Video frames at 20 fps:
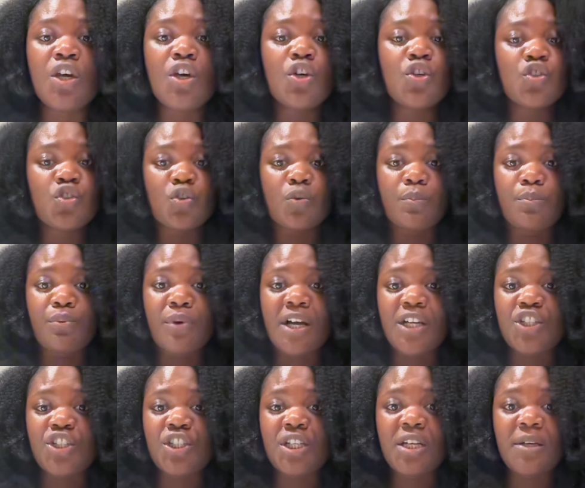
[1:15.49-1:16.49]
So
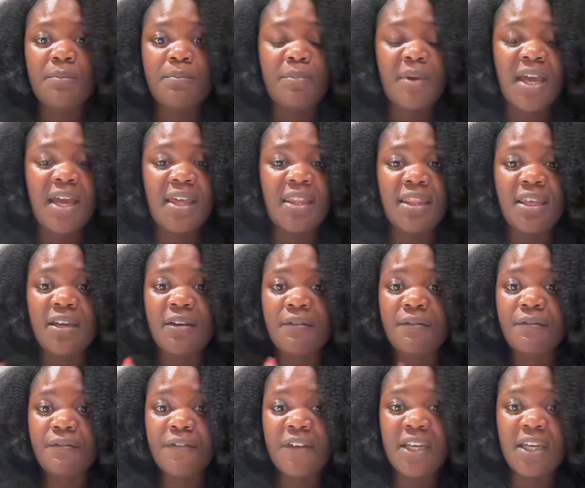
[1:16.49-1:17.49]
brushing, bathing,
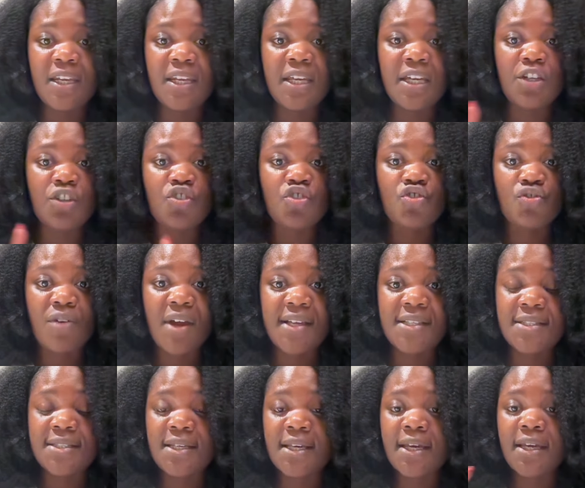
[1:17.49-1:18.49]
feeding,
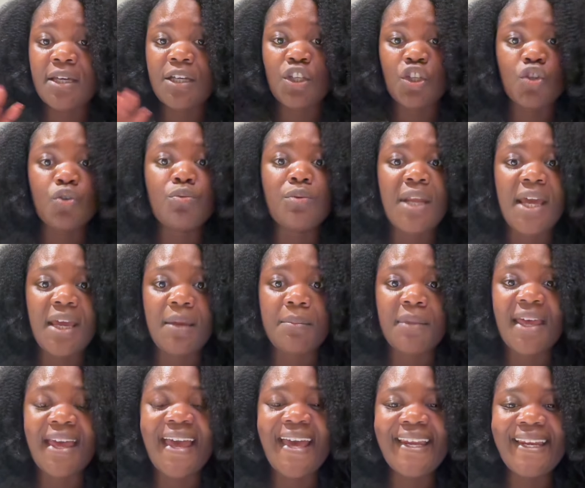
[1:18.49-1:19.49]
dressing, you name
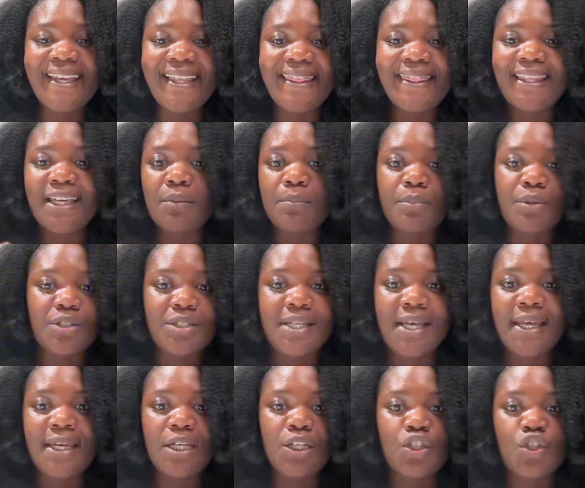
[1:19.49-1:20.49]
it. Anything
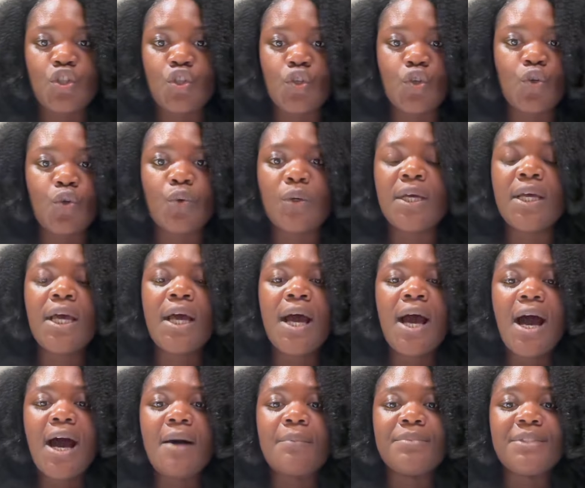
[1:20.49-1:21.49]
pertaining to
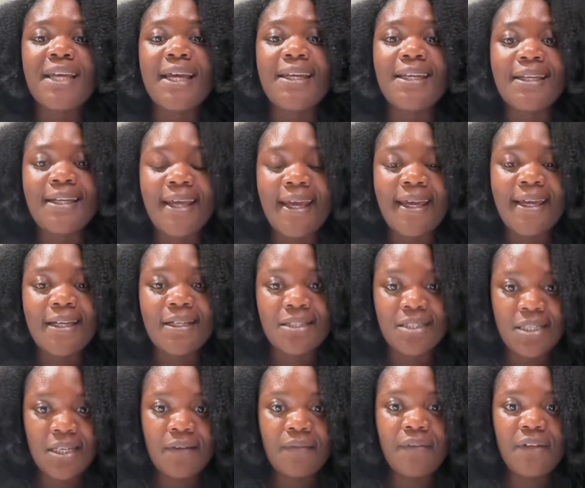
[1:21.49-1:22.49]
day-to-day
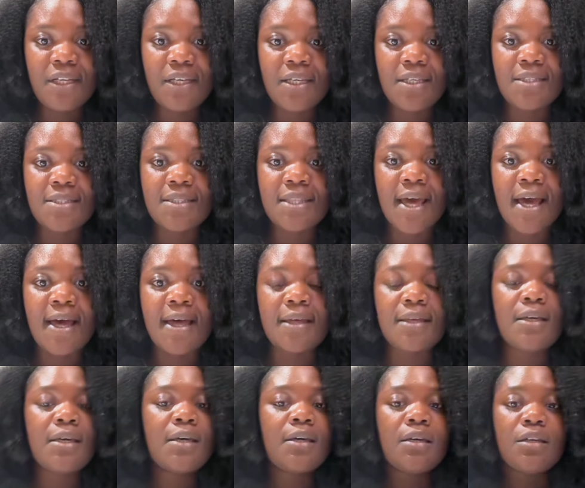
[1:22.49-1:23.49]
activities that
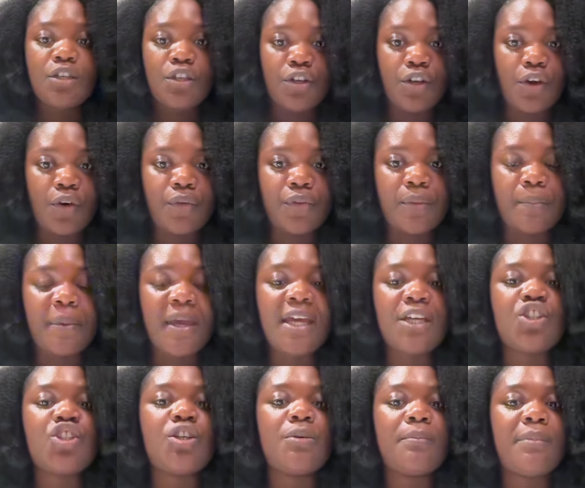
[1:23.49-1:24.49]
the
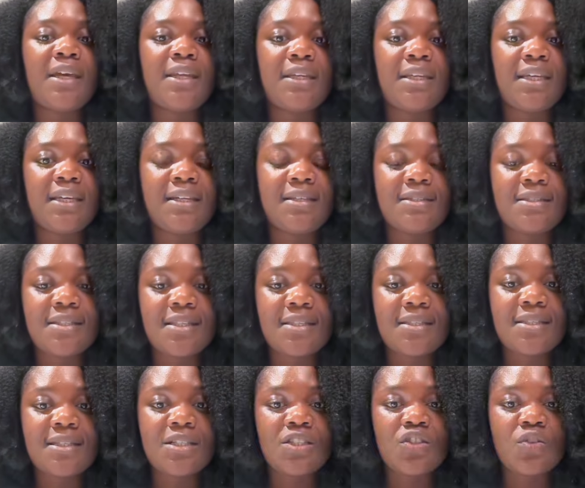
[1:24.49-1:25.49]
patient may need
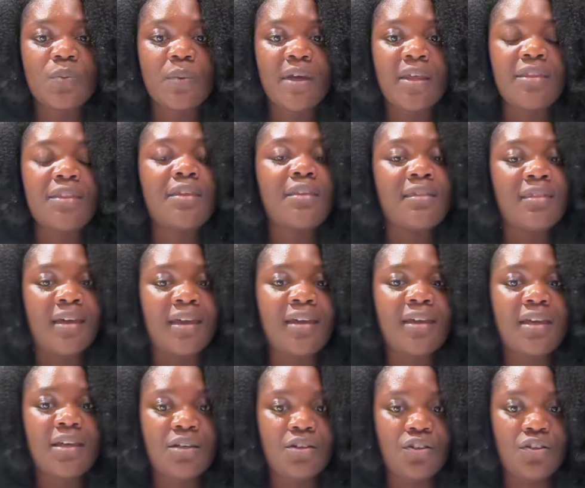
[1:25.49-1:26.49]
assistance with, they
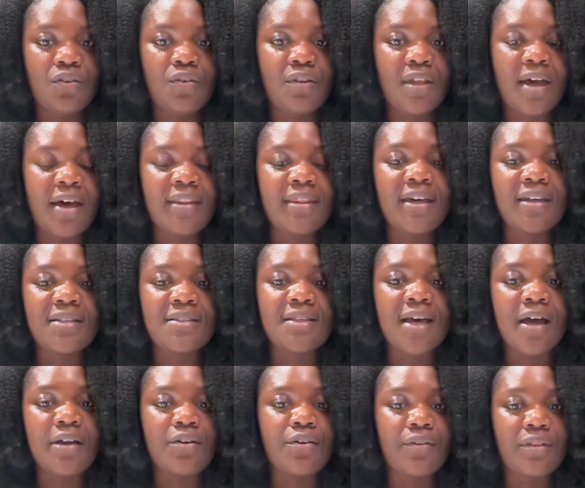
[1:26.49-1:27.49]
can do that. That is
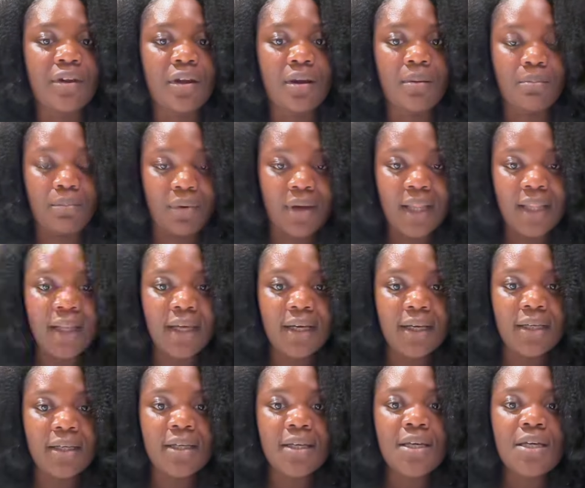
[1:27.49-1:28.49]
under their
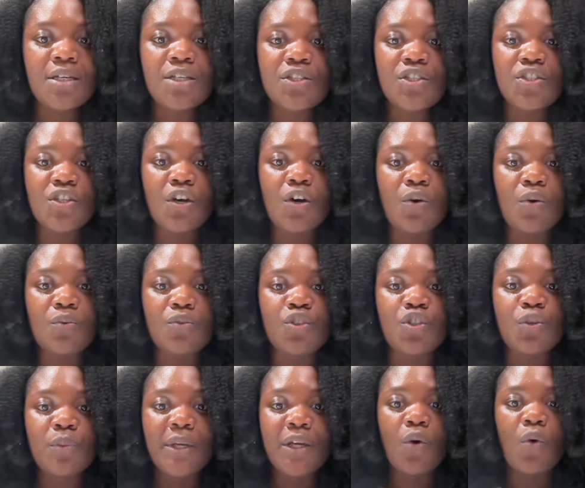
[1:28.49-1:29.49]
umbrella. So
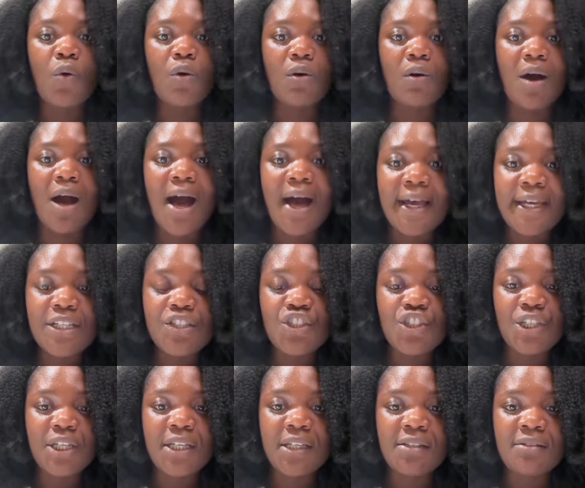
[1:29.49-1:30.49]
doing oral
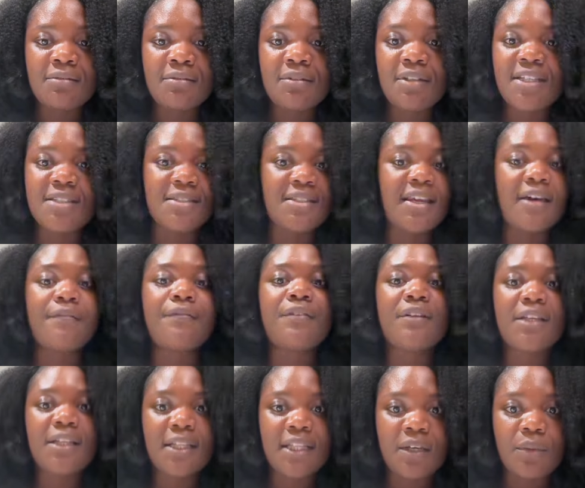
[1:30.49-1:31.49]
hygiene is
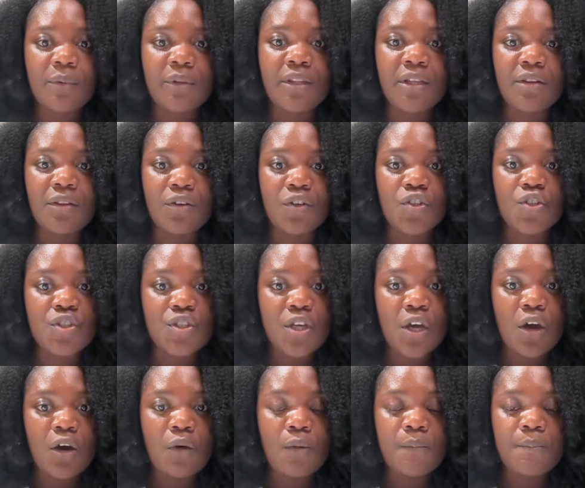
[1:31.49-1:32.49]
definitely within their
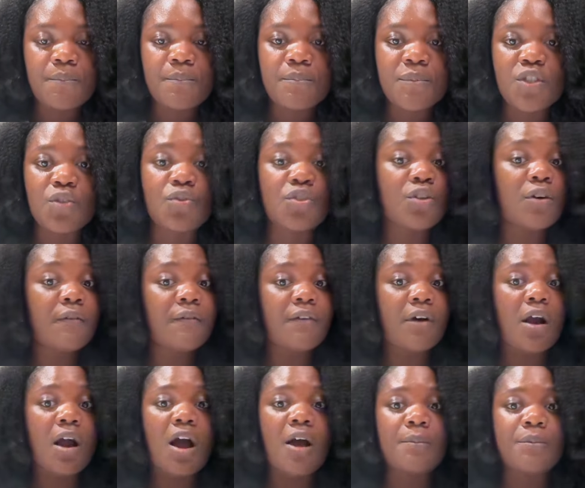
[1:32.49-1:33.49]
scope. So
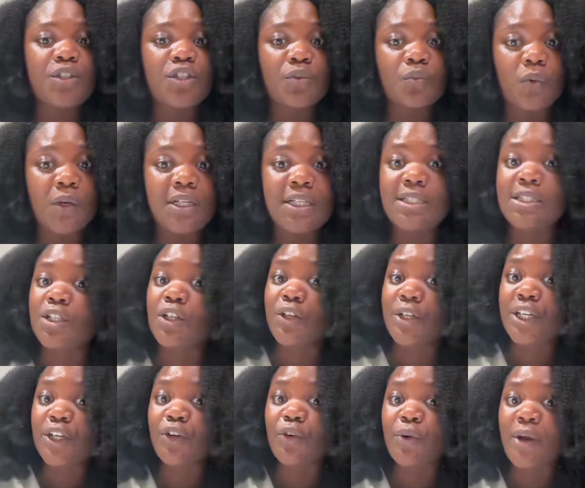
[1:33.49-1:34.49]
far, option 1 is
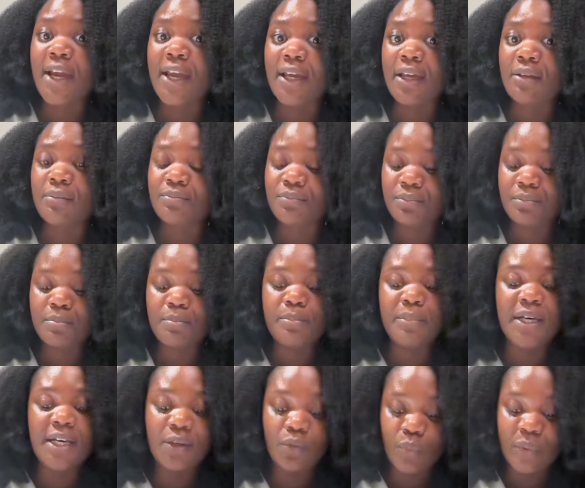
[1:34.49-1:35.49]
looking great,
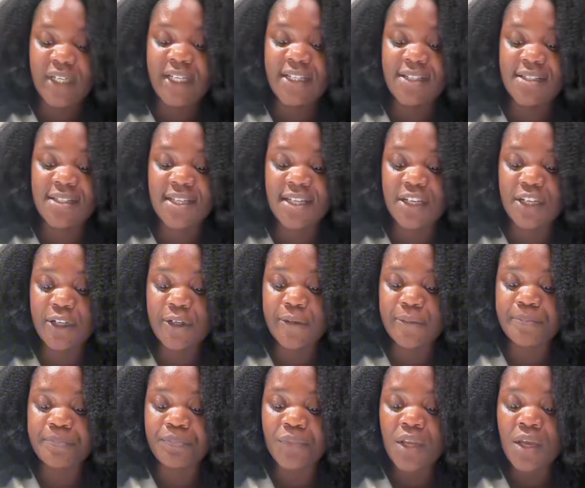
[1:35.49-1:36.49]
but we continue.